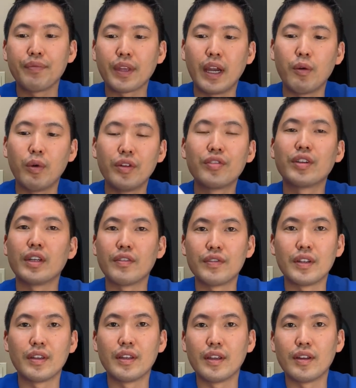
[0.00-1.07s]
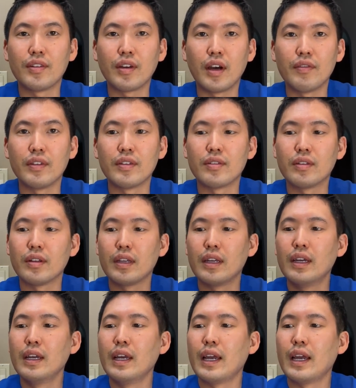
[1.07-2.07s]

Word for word: I was gifted this, obviously.